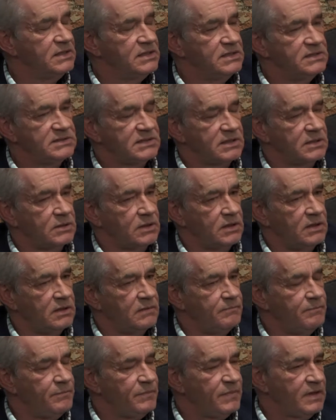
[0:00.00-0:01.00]

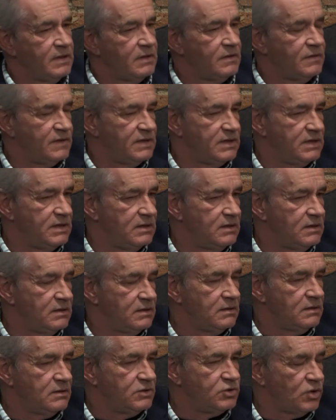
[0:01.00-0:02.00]
so the
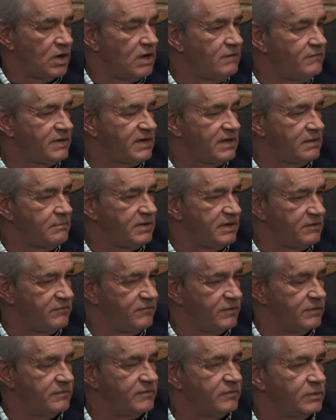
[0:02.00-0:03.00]
driver can be
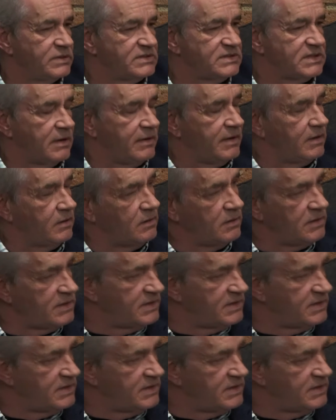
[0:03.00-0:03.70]
informed of what's going on